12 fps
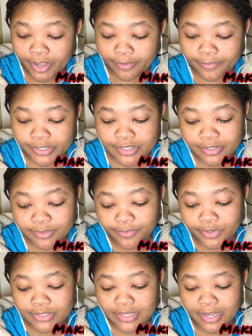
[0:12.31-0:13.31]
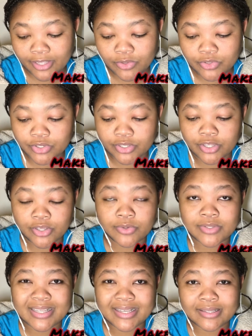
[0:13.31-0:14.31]
First things first, I usually
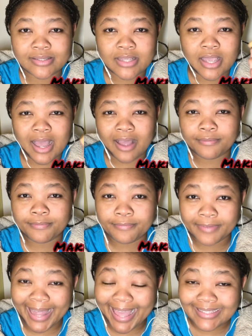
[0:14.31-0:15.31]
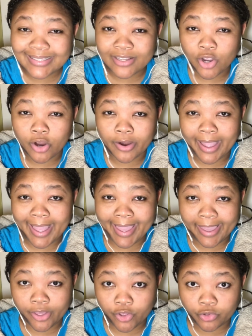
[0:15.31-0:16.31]
use is a flat or an
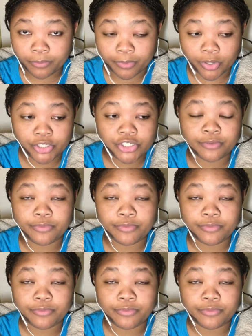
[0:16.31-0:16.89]
angled brush.